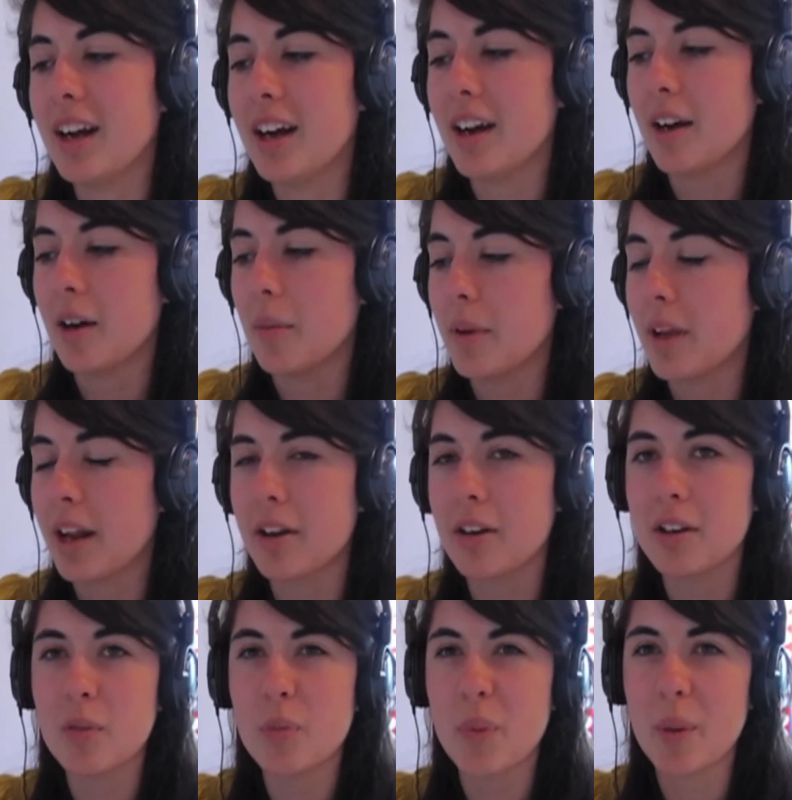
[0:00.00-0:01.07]
And I
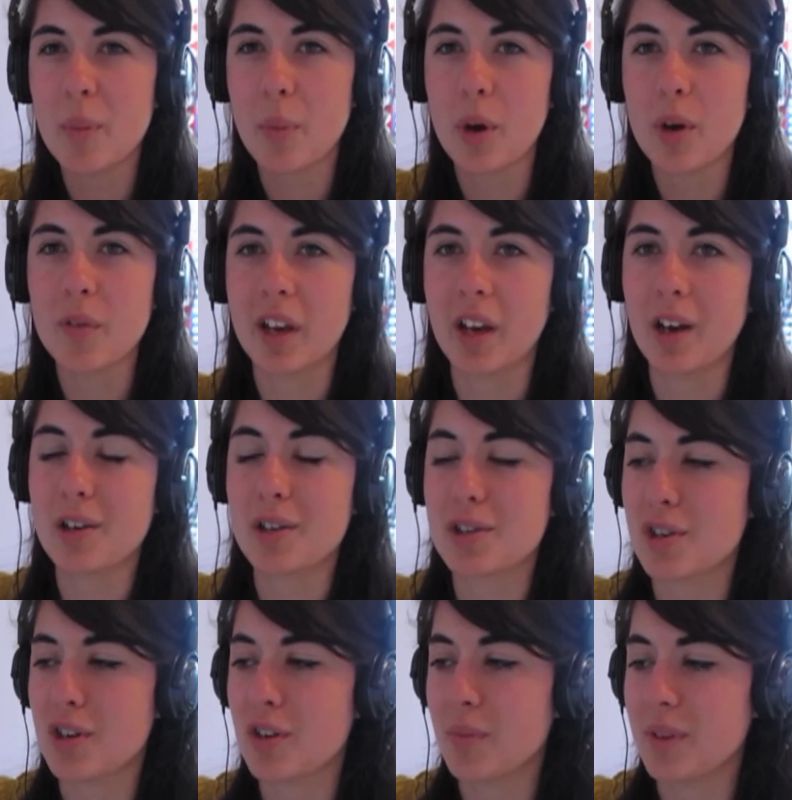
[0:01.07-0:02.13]
couldn't have been more of a
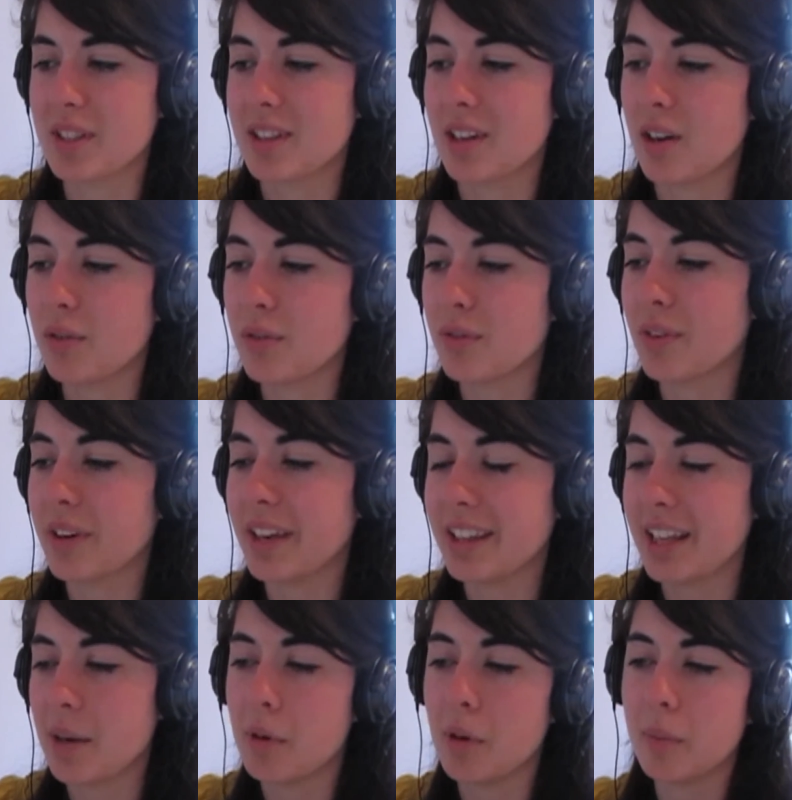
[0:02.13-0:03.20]
caricature of myself in
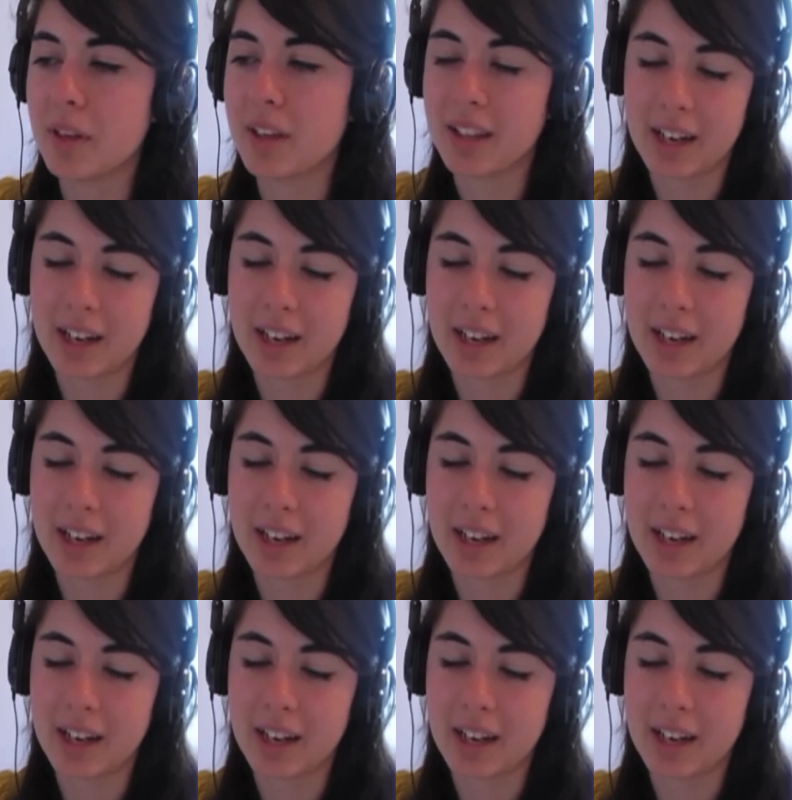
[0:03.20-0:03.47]
that moment.